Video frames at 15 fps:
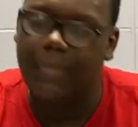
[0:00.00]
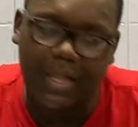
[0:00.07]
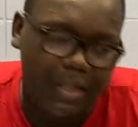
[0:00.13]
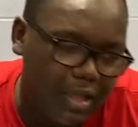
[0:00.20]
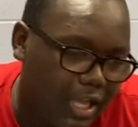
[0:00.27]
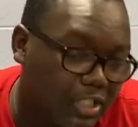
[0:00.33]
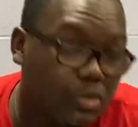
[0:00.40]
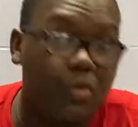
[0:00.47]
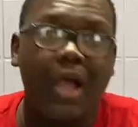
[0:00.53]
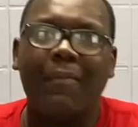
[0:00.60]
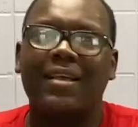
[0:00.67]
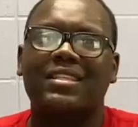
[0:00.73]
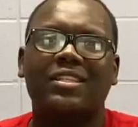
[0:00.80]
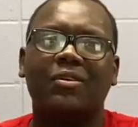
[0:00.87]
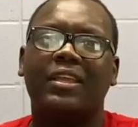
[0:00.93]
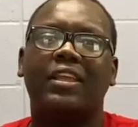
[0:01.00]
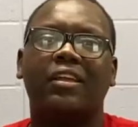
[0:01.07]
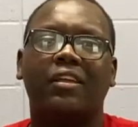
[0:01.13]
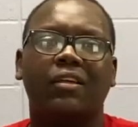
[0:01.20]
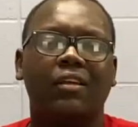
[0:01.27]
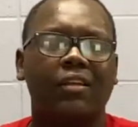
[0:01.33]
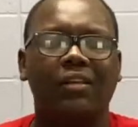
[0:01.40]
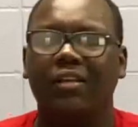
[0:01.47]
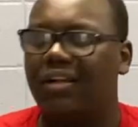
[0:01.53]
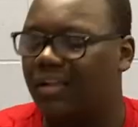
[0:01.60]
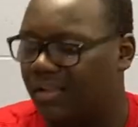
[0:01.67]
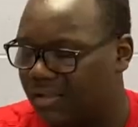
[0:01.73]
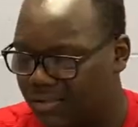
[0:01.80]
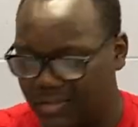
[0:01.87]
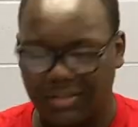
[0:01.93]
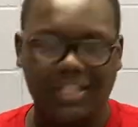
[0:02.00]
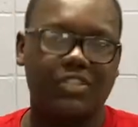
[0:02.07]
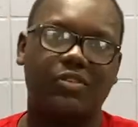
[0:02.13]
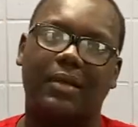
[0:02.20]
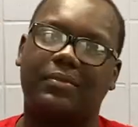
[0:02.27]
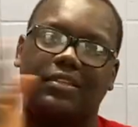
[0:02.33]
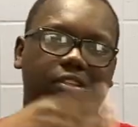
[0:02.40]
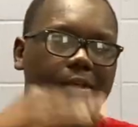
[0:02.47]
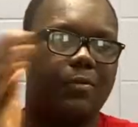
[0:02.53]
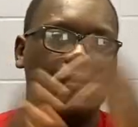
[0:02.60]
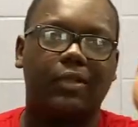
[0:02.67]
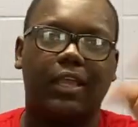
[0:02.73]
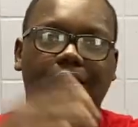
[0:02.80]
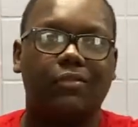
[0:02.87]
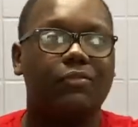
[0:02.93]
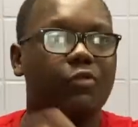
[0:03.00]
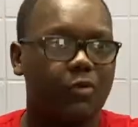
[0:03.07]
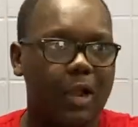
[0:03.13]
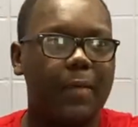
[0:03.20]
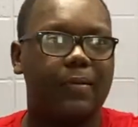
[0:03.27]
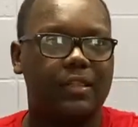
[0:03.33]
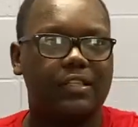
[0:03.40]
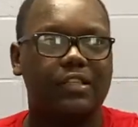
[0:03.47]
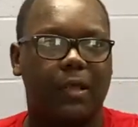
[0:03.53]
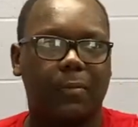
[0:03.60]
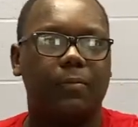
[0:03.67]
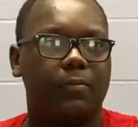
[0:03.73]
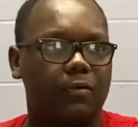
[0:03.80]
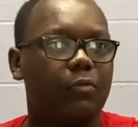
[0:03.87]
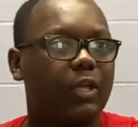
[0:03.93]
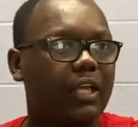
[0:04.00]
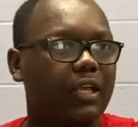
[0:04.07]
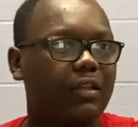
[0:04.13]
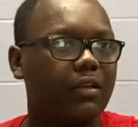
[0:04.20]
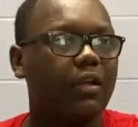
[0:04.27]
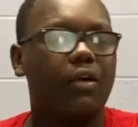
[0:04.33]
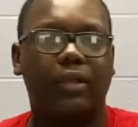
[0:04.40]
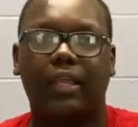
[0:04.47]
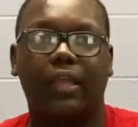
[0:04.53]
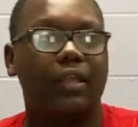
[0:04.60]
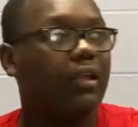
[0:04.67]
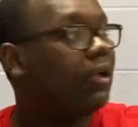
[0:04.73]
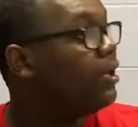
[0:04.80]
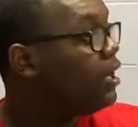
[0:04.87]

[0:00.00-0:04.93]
my gosh, why am I still here? Let's wrap this up. Okay, we're wrapping this up. We good? Okay.